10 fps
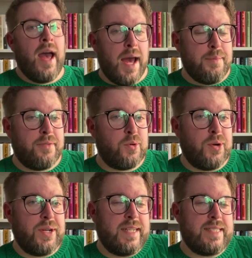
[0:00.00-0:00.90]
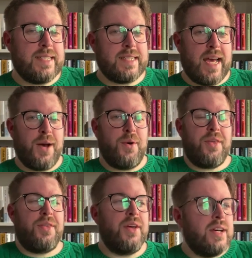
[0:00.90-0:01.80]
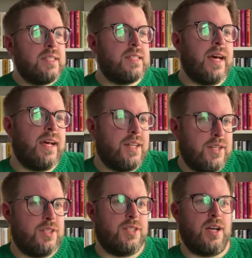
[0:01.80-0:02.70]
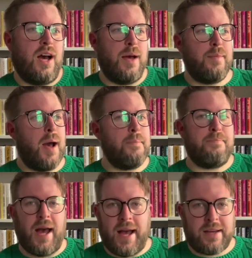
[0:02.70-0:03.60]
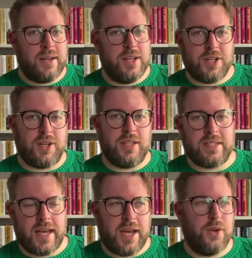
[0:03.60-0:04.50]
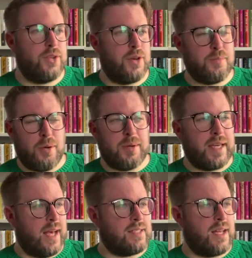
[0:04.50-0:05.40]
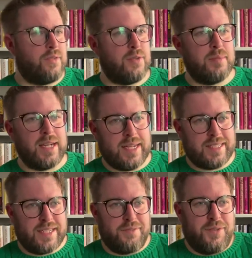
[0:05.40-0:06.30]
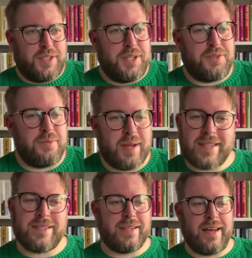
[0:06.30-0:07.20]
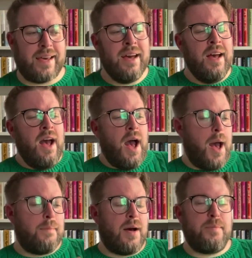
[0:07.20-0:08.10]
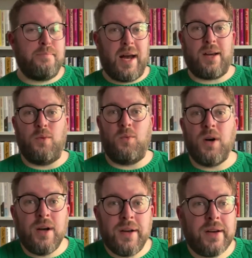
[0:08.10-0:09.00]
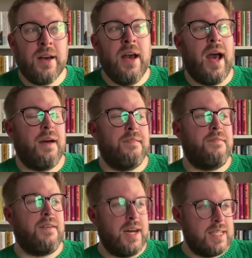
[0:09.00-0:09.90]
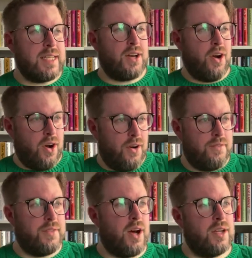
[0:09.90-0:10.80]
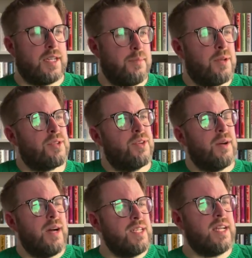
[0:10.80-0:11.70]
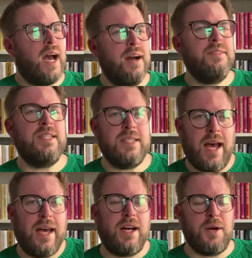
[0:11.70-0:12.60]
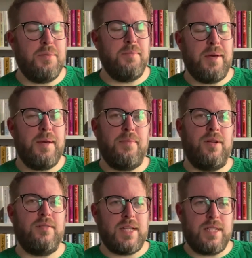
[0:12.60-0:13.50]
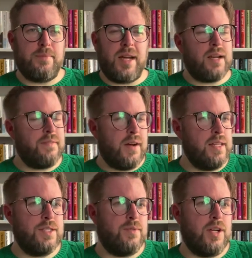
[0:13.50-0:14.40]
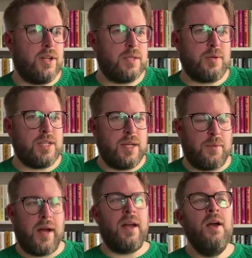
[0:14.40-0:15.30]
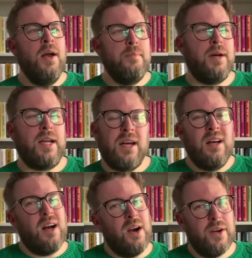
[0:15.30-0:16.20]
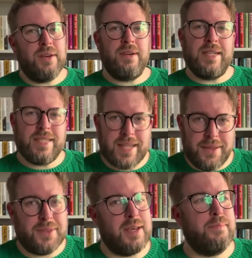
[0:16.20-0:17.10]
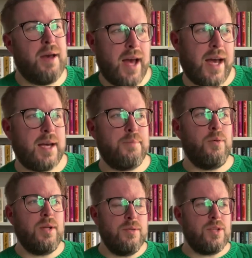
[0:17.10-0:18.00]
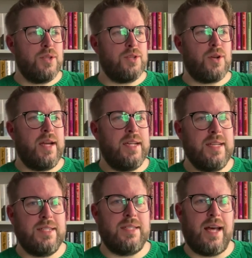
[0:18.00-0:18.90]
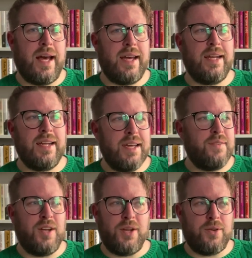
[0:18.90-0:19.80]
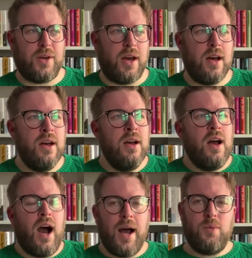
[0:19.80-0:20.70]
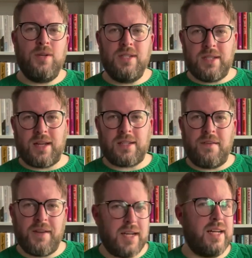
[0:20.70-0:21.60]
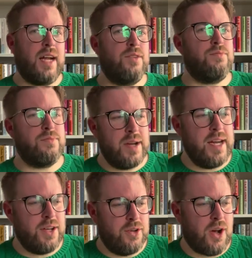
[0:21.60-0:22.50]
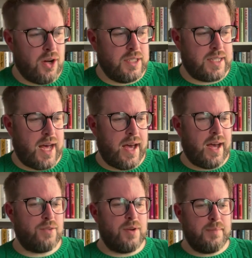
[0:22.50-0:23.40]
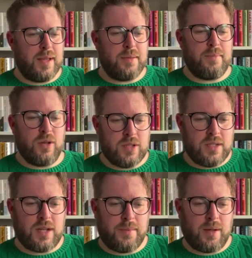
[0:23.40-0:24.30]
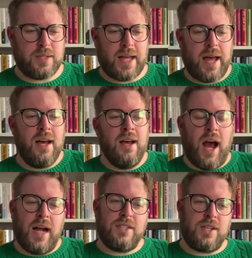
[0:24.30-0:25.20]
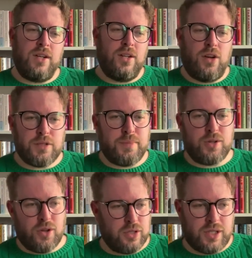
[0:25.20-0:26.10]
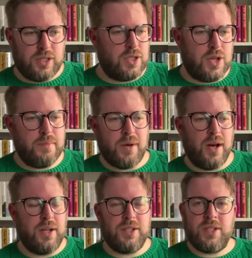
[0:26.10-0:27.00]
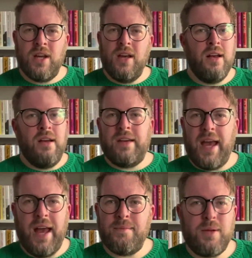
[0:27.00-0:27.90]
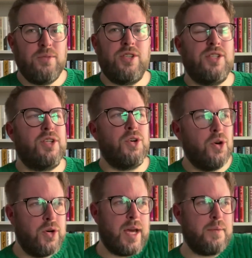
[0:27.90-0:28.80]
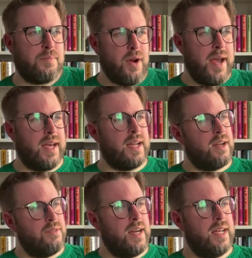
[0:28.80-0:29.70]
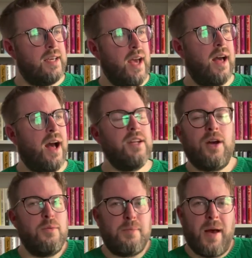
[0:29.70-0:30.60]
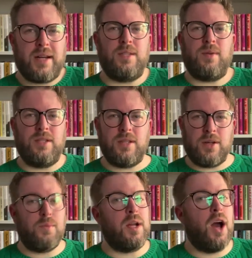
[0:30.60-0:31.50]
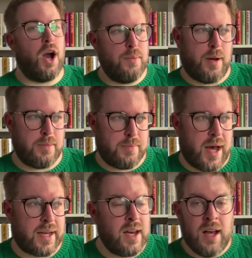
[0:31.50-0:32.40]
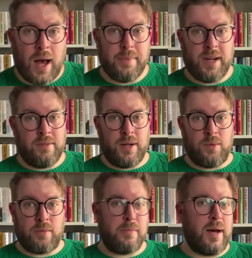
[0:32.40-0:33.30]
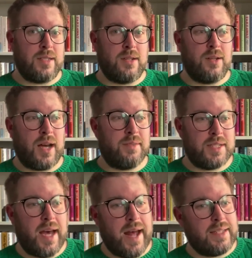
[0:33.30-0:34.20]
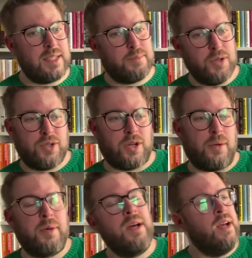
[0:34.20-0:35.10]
Hey up everyone, it is now Thursday lunchtime. I'm back, as you can see, although you probably guessed that from the landing footage from yesterday. I'm back at work and fighting off the holiday blues. Although actually I have to say, a couple of people have said to me, and I find this a really odd expression anyway, but like, oh, you're really sad that you're back. But when I was on the train yesterday, leaving Lucca, I wasn't sad because I felt like I'd had a really good holiday. I'd really made the most of the time that I was there. I'd done lots, but not done too much. Yeah, it was just a corking break. And I really, yeah, I know I'll be back as well to look. Well, I hope I'll be back. I mean, I really want to be back to look after Etta's bookshop.